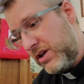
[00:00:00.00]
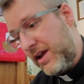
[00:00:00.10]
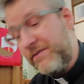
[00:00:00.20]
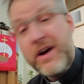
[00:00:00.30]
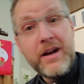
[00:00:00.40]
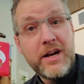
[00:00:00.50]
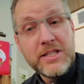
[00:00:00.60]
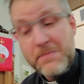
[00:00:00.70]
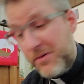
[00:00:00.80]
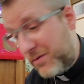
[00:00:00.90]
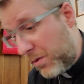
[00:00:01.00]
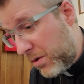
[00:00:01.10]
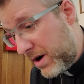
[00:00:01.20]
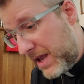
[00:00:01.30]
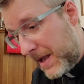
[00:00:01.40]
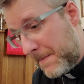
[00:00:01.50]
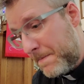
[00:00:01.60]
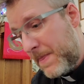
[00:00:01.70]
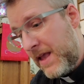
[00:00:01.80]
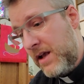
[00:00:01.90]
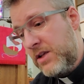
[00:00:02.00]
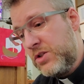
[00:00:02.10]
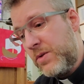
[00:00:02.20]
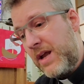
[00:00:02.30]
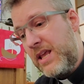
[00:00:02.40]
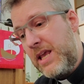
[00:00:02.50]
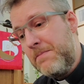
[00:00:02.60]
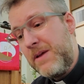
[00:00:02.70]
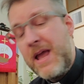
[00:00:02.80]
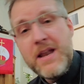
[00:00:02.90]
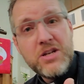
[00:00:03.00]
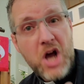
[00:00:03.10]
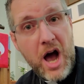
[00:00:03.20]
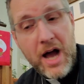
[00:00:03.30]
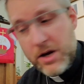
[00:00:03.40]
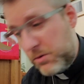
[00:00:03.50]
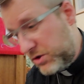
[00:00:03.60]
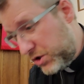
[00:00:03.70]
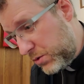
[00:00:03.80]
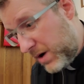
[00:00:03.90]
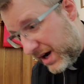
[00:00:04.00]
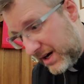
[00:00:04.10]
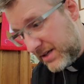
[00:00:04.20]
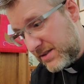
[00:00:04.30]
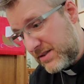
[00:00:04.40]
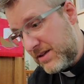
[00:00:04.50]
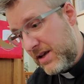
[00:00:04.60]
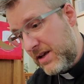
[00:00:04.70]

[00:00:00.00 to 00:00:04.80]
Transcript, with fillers: invited us before him so that he can talk to us.